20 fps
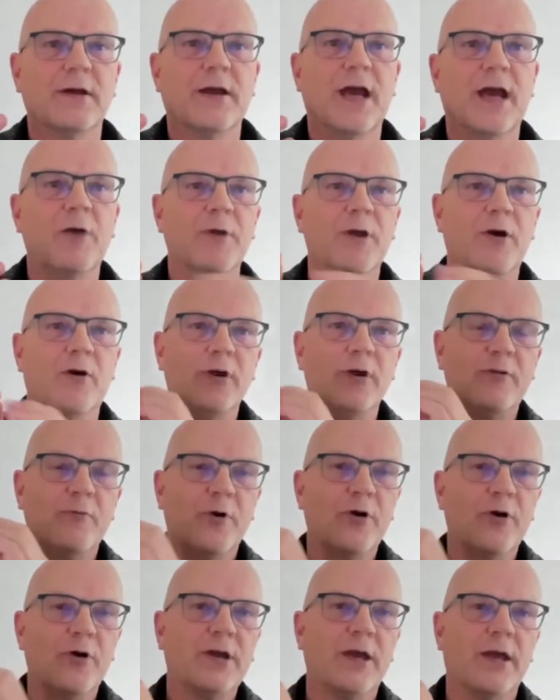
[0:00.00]
And we only
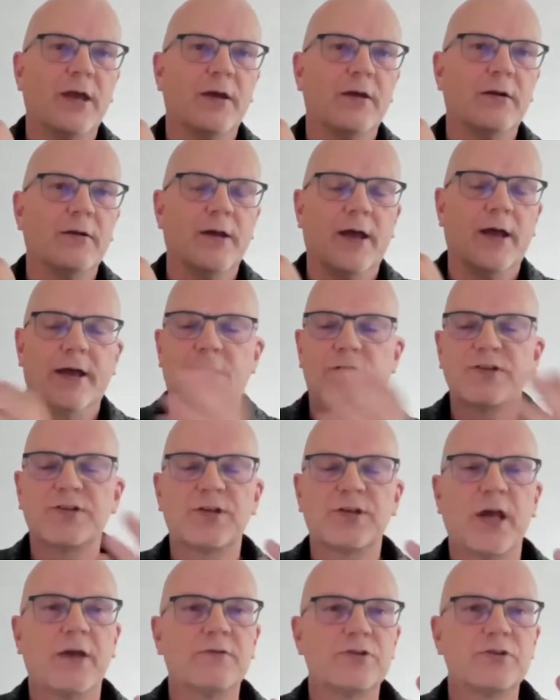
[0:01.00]
work here, and that
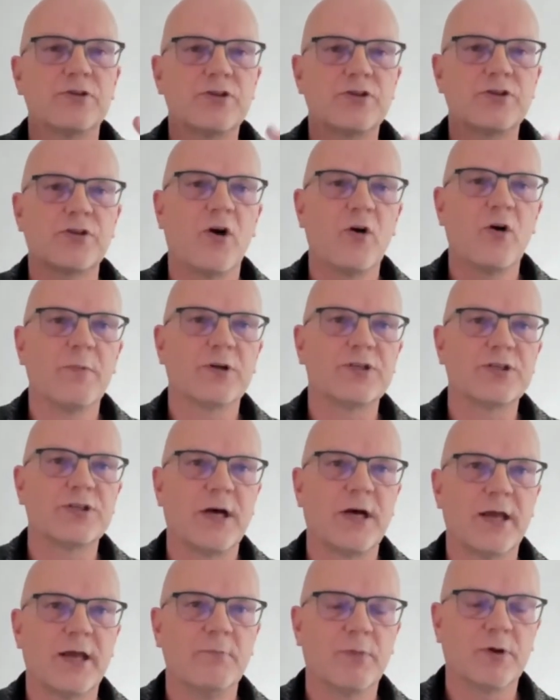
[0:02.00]
saves so much
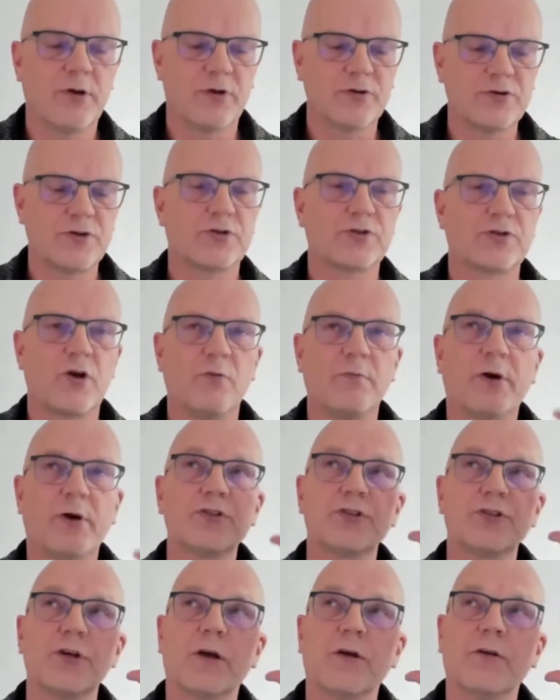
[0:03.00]
time, but also so
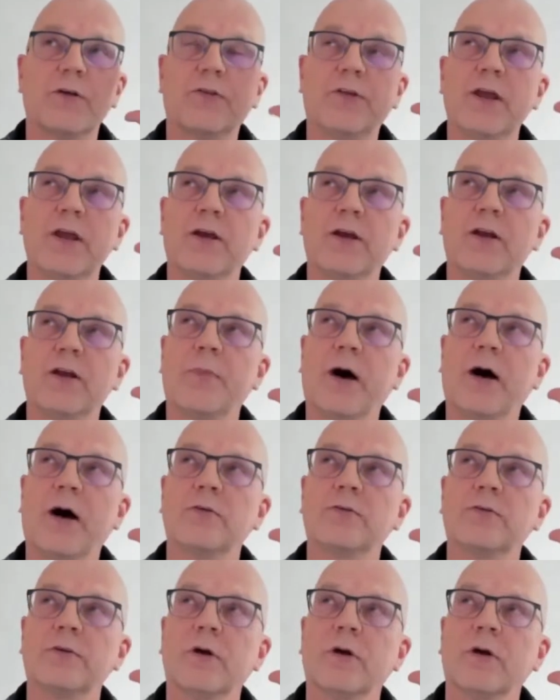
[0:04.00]
much thinking
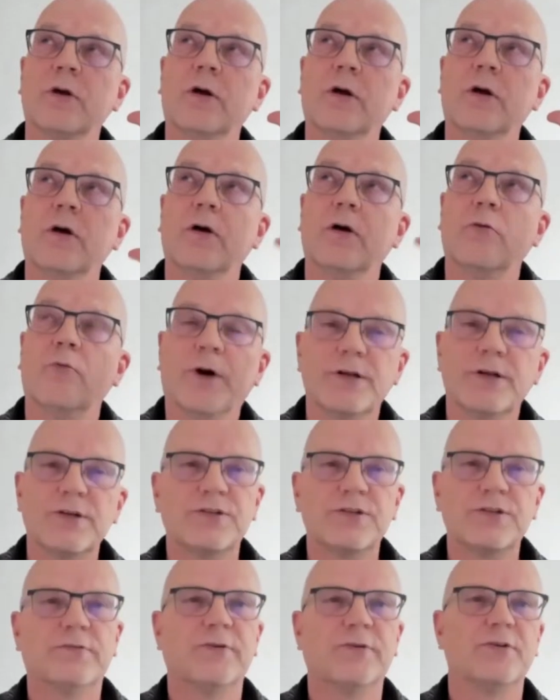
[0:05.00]
about what
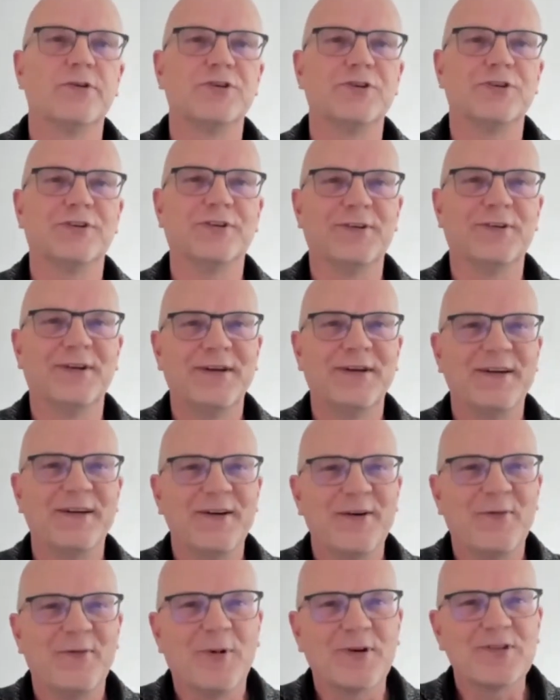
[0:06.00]
is the version,
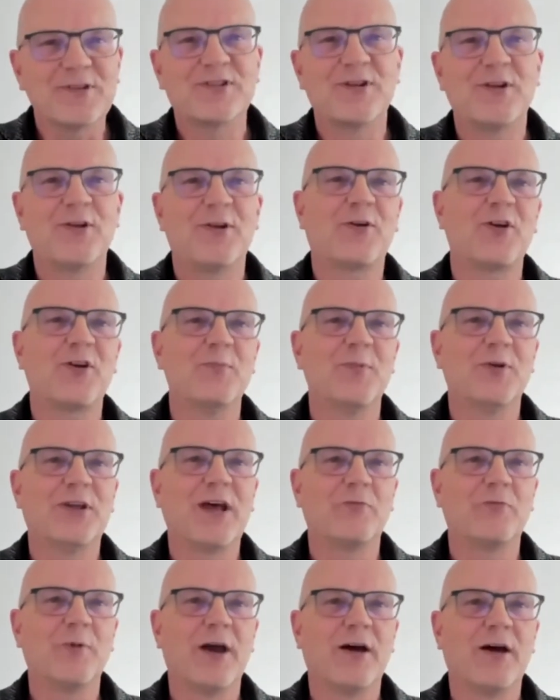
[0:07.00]
what's the document
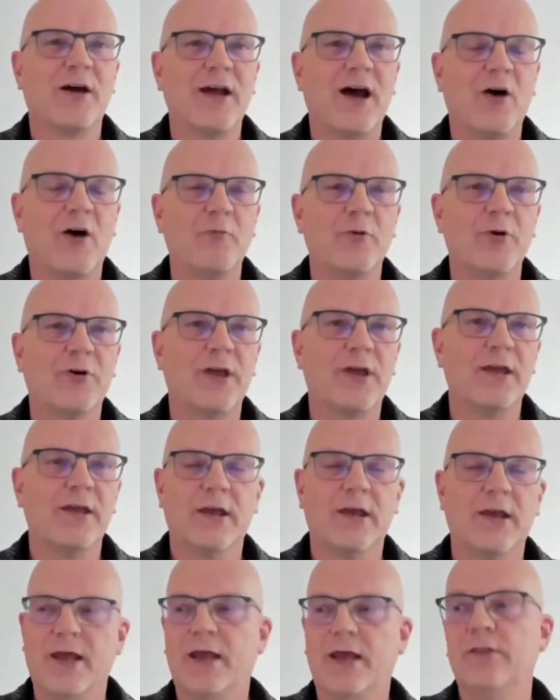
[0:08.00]
that we are now working
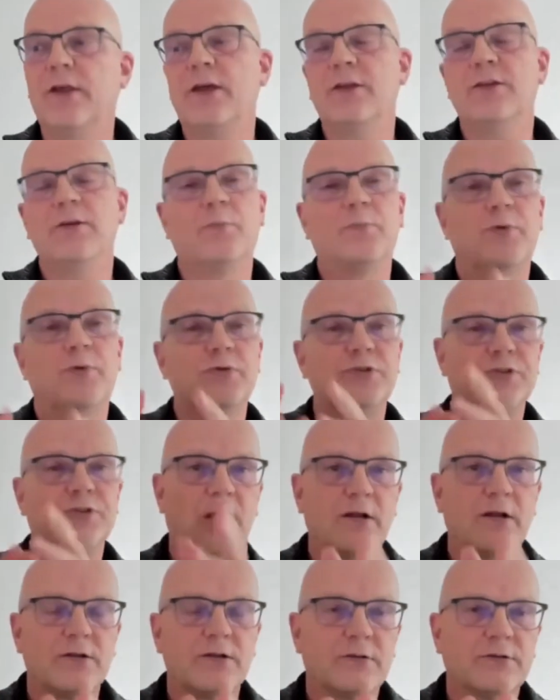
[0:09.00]
in. And then you put
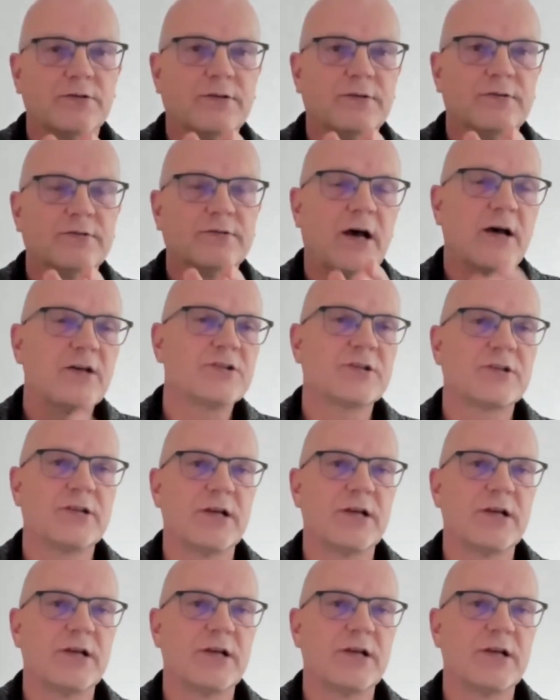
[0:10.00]
task